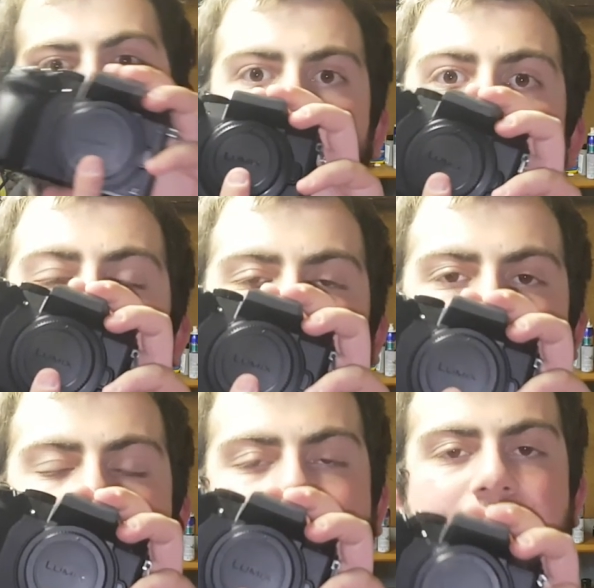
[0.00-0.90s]
Lumix
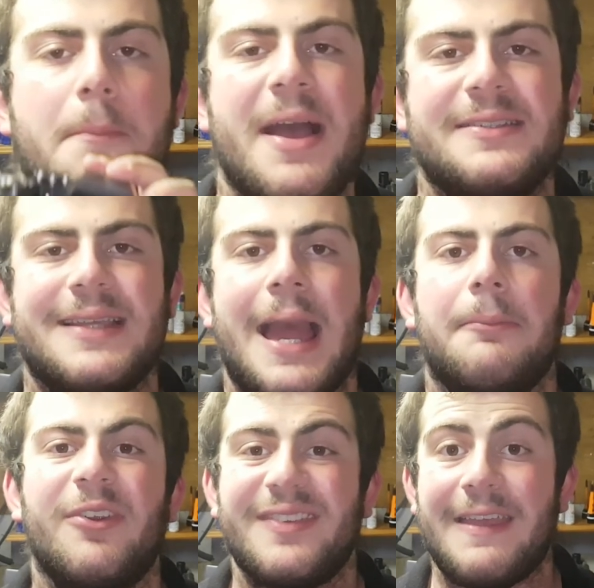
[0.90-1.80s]
make the best
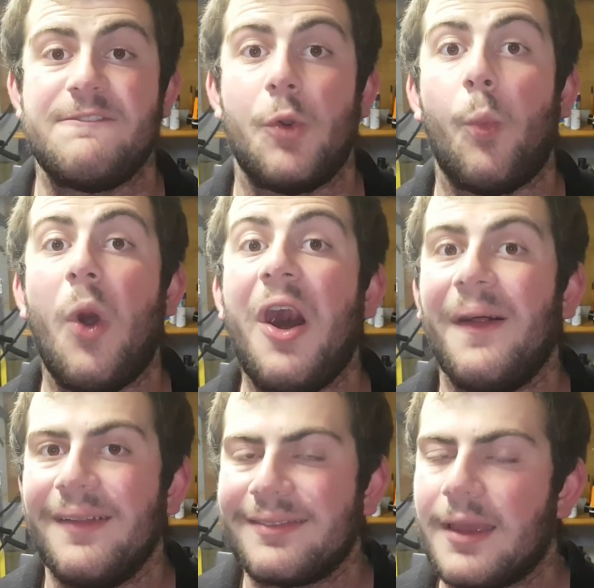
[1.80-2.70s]
cameras in the
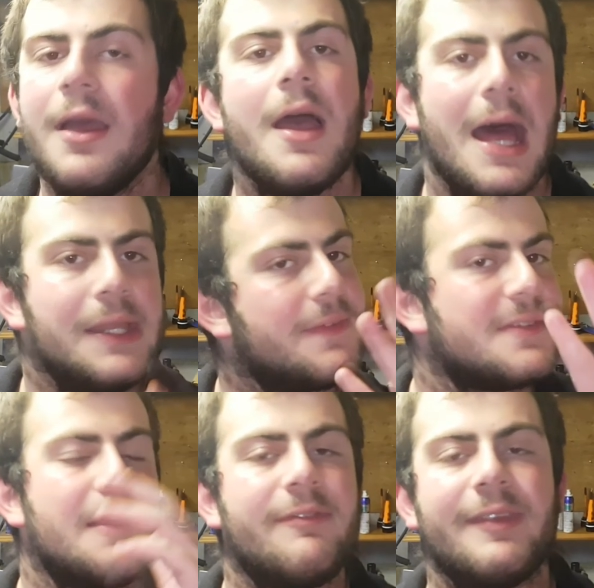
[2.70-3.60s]
world. And it's the
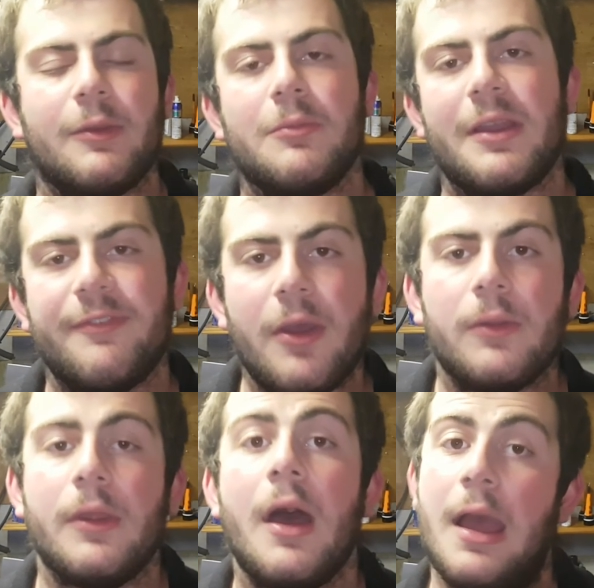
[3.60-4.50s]
same thing with my
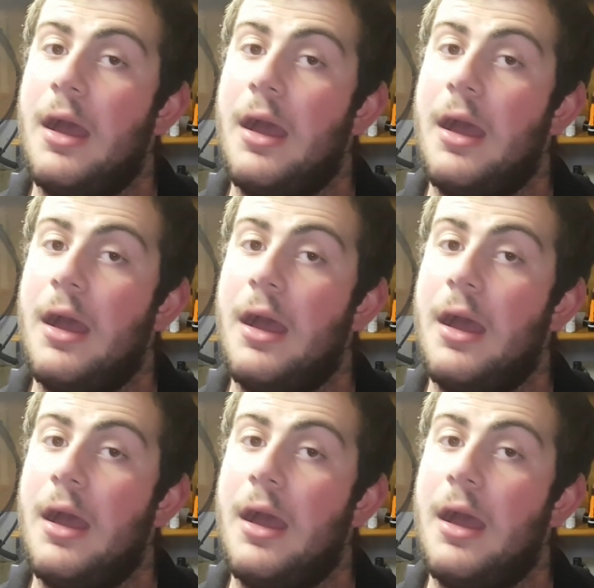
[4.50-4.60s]
phone.